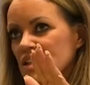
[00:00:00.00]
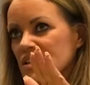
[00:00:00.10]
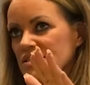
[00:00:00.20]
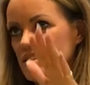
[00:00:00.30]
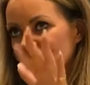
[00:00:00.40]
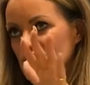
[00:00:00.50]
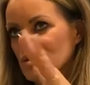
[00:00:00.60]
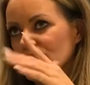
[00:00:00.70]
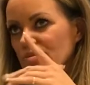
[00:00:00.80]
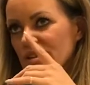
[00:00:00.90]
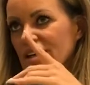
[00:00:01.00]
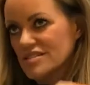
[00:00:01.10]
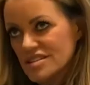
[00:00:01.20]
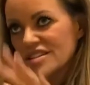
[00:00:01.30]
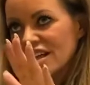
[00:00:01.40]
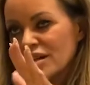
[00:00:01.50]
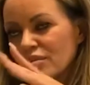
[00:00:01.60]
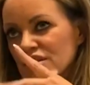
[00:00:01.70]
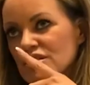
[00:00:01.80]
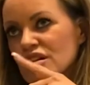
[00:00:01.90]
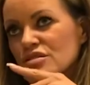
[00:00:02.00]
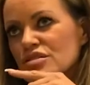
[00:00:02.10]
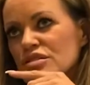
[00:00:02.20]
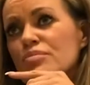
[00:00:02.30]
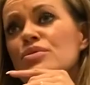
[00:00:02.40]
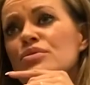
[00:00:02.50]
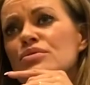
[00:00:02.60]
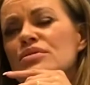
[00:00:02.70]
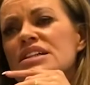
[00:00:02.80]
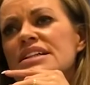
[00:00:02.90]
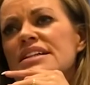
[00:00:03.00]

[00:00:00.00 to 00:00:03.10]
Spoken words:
sitting in the bus, going to the pool.